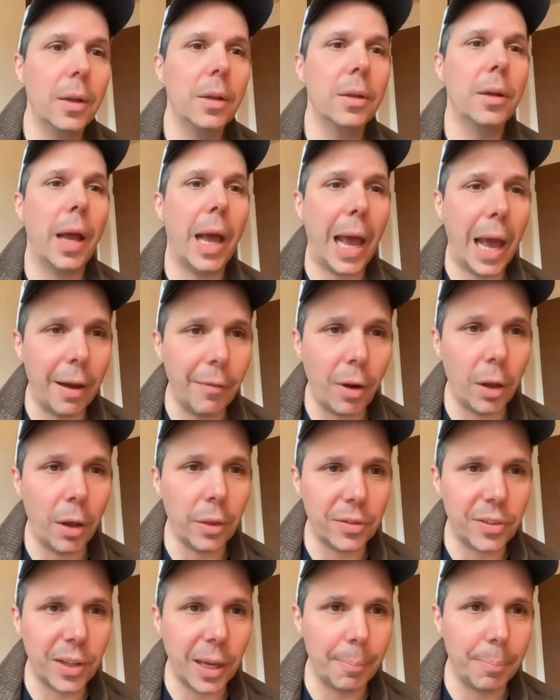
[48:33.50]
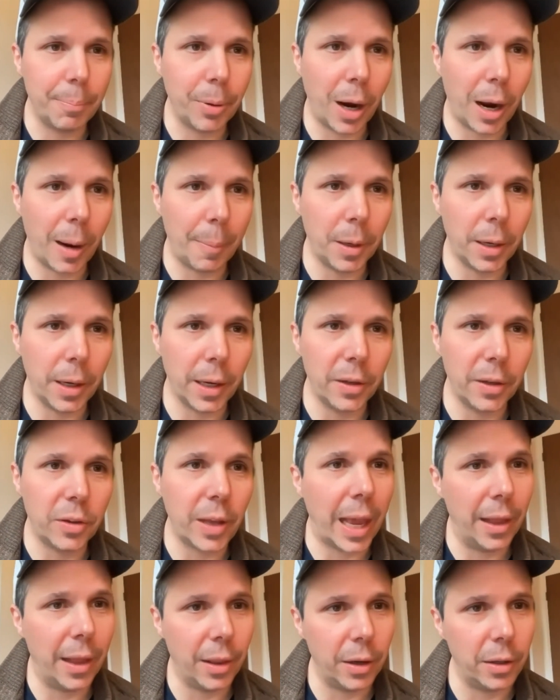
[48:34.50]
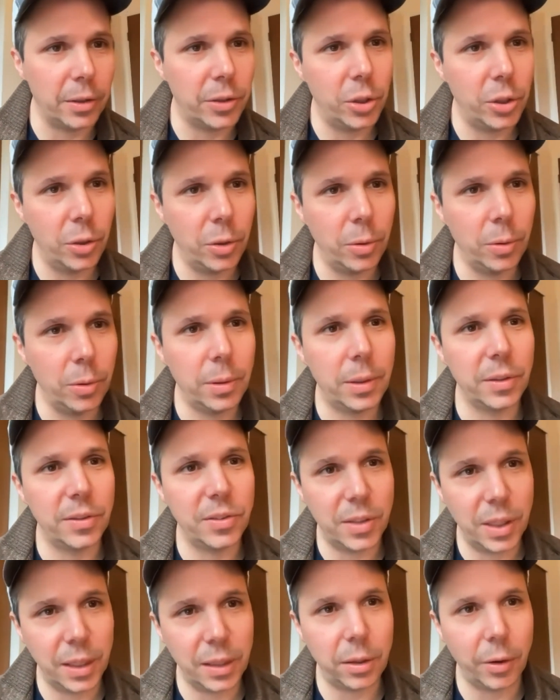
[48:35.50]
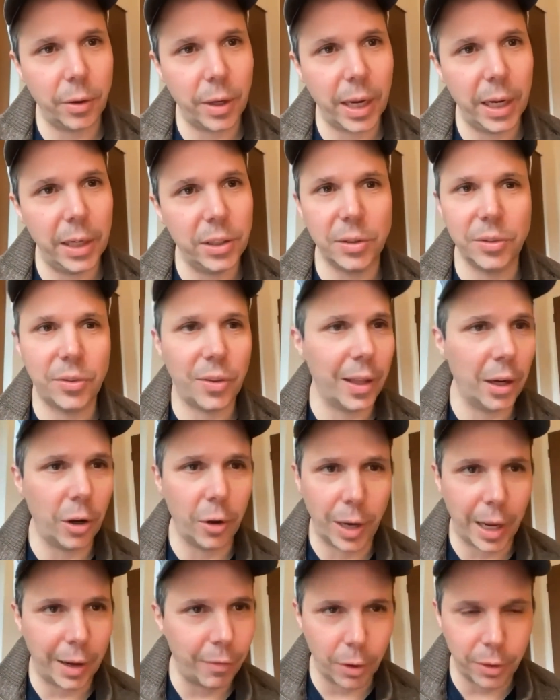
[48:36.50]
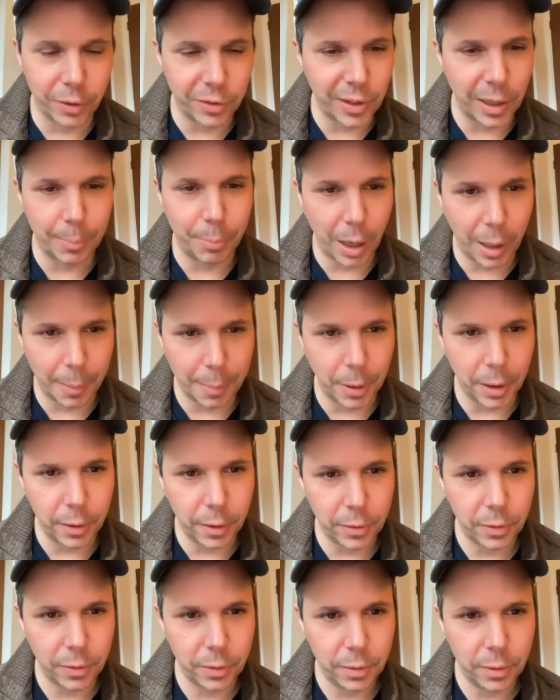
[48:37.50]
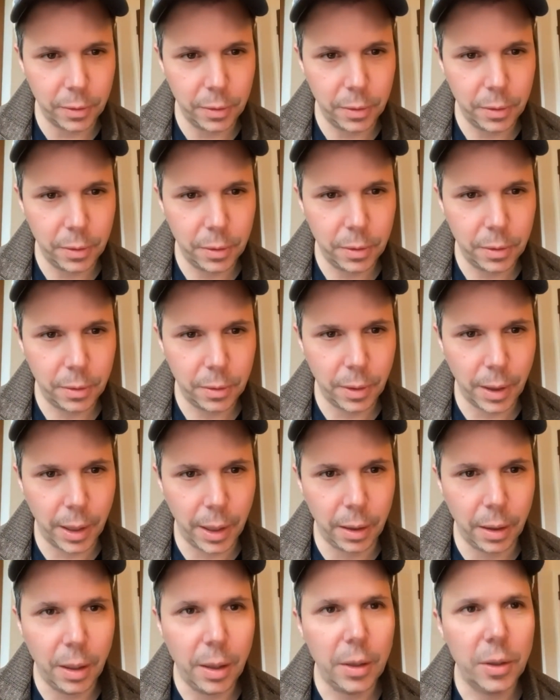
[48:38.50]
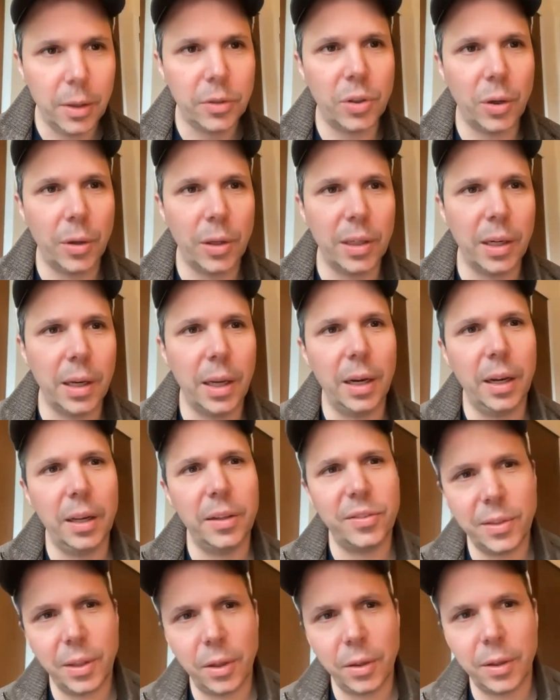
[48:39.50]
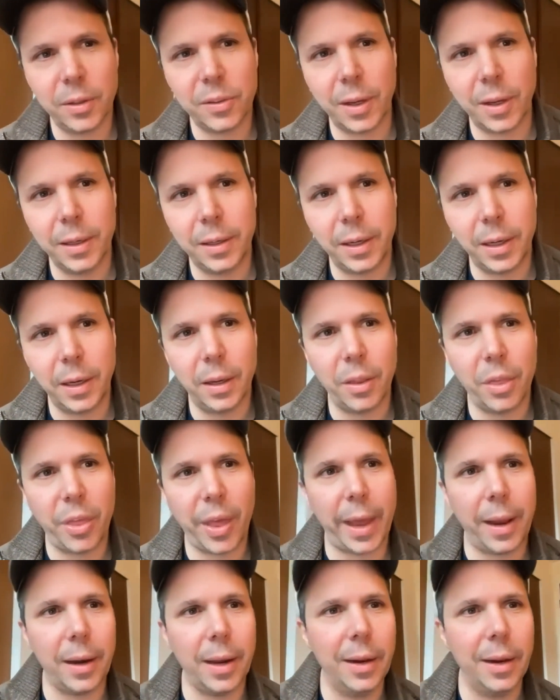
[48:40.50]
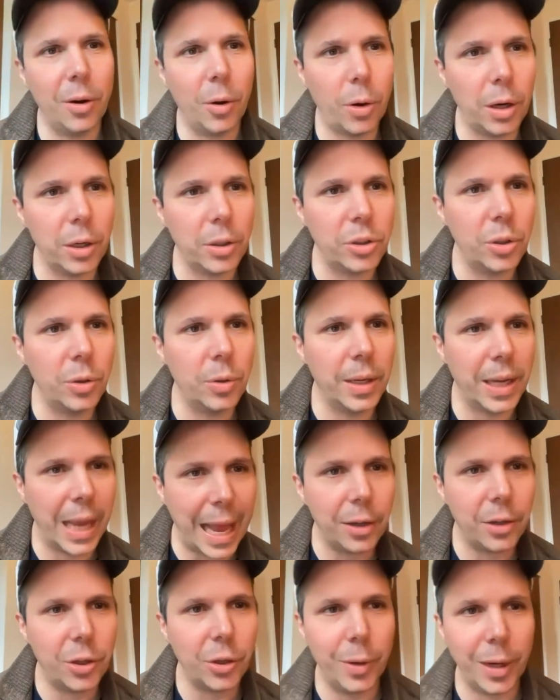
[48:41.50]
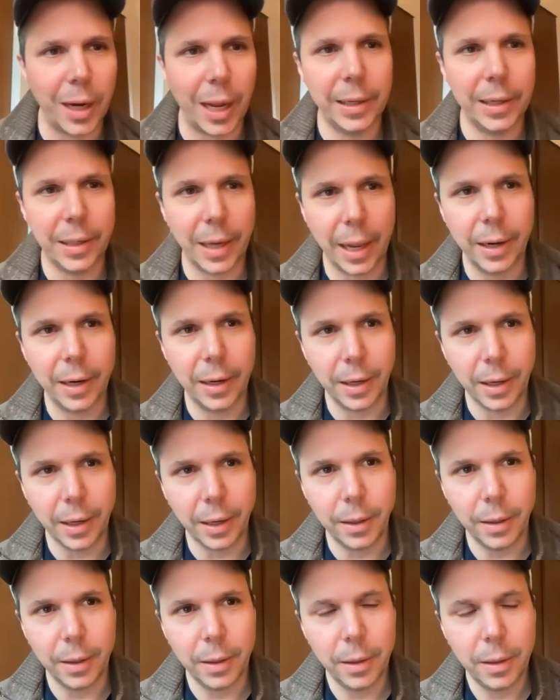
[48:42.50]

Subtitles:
have all the same properties and they're in two distinct locations, they don't have all the same properties. Right? So it is still this idea that in order to get to an identity,